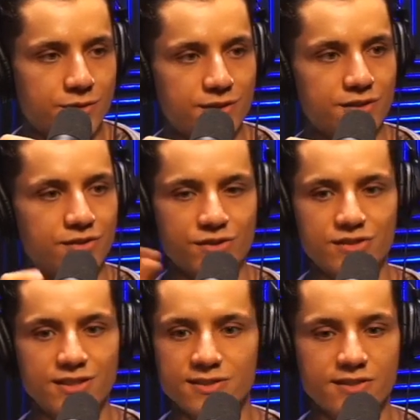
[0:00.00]
Because
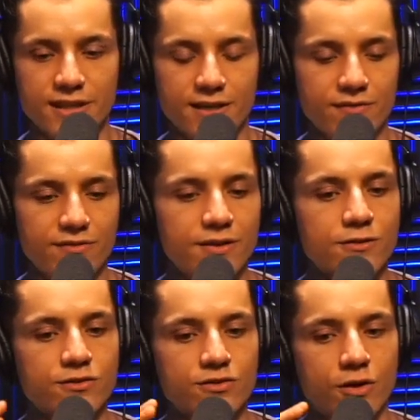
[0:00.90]
it's like, it
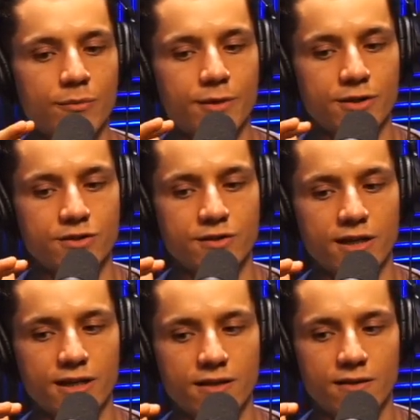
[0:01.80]
feels so much
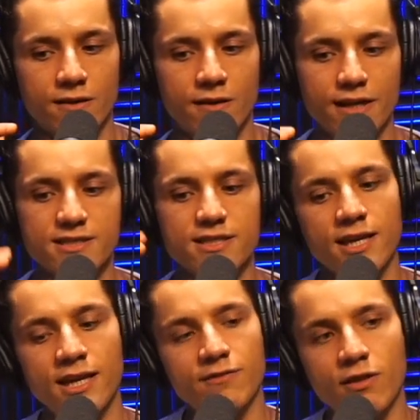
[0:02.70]
like it's
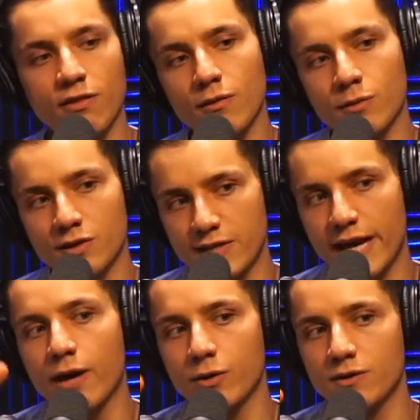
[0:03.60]
in everything, but it's
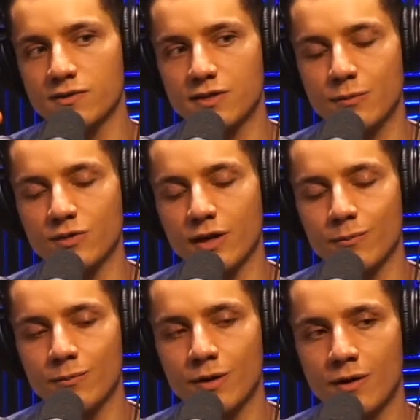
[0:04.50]
out at the same time.
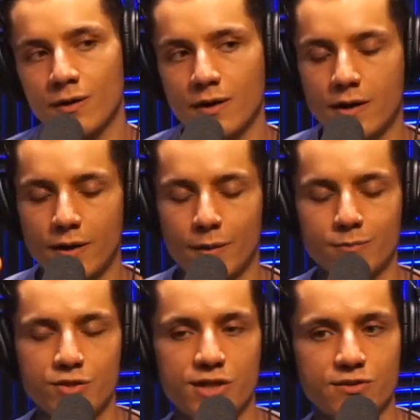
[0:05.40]

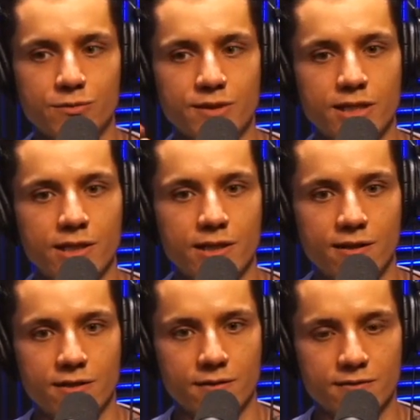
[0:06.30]
Jessa Reed, I
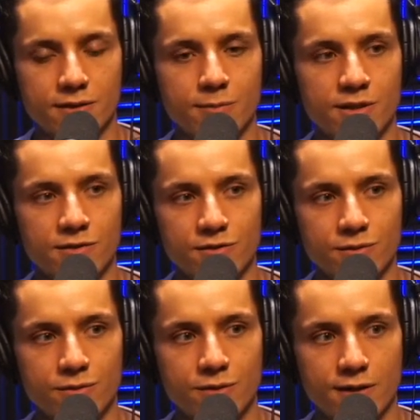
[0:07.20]
think, lives up there,
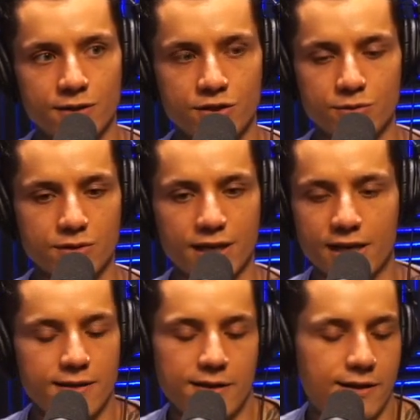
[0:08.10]
too. And she was like,
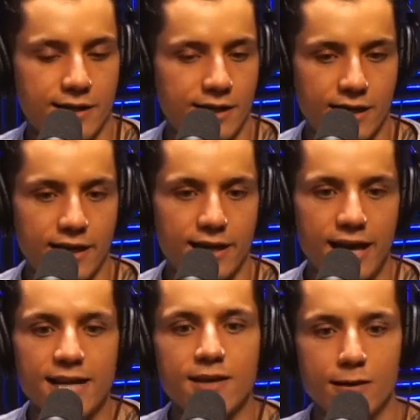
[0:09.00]
I
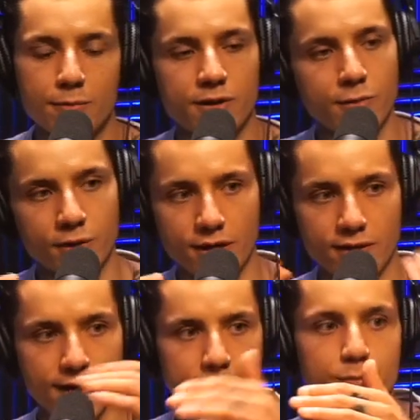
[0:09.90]
hate it up there, but I
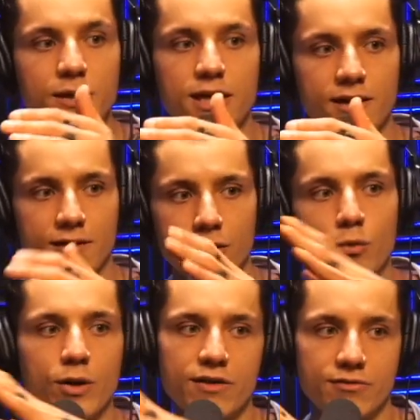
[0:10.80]
like being
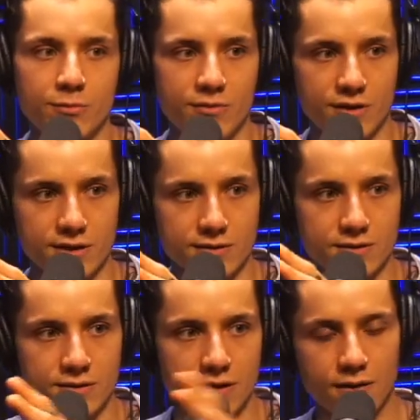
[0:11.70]
away from things.
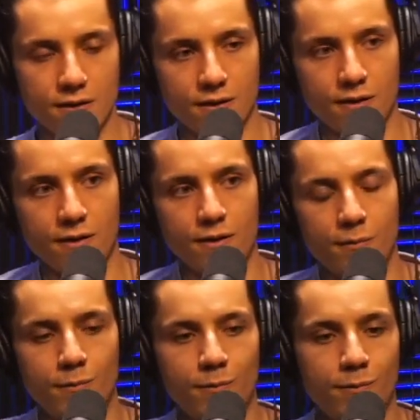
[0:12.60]

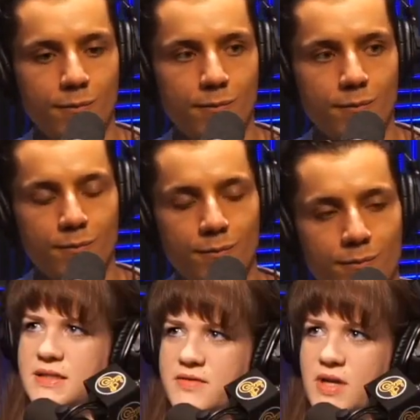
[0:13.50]
I would like to
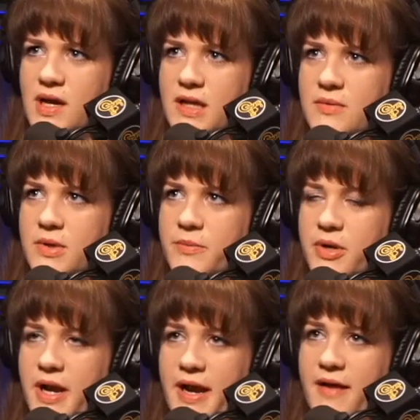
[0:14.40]
live in Hollywood, but
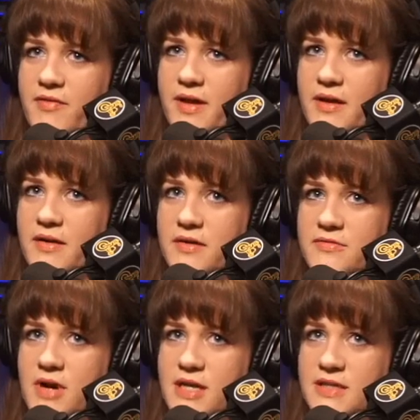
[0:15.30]
I have like a good
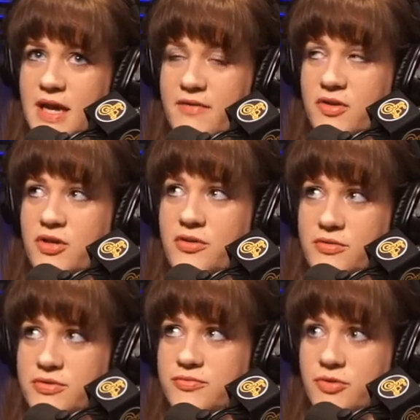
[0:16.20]
rent. I have a
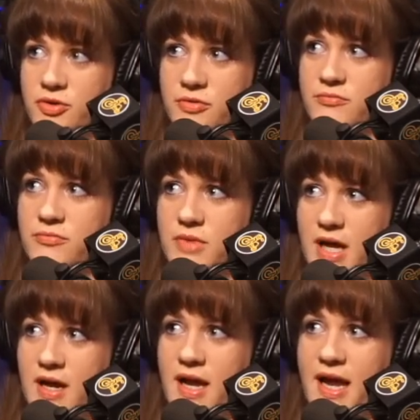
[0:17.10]
huge room,
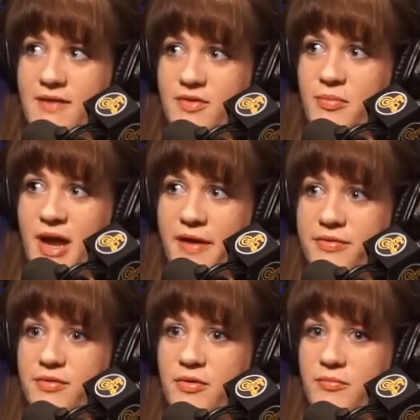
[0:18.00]
and I have a
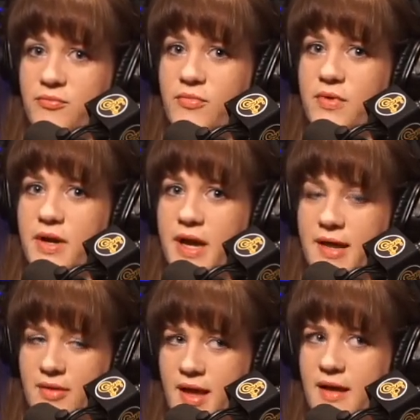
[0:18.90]
bathroom
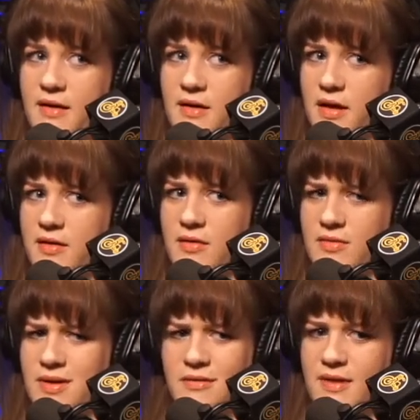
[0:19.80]
and like another
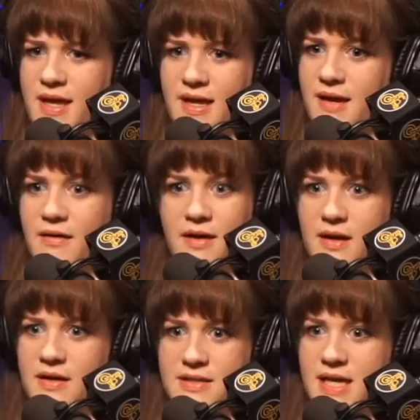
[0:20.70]
little like
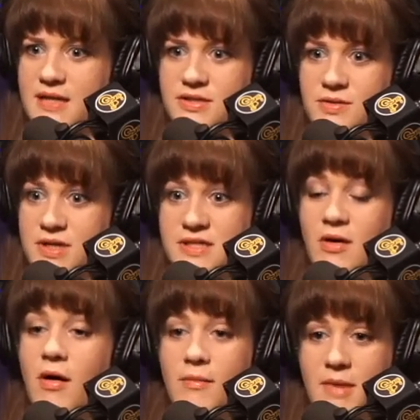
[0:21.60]
area attached to it. It's
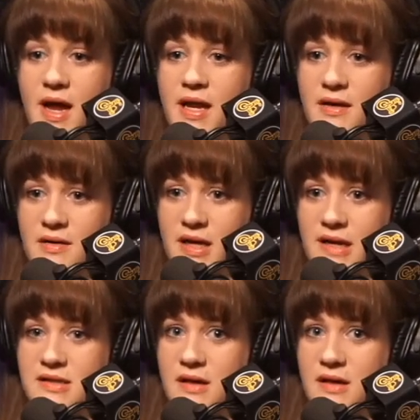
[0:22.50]
all mine, and it's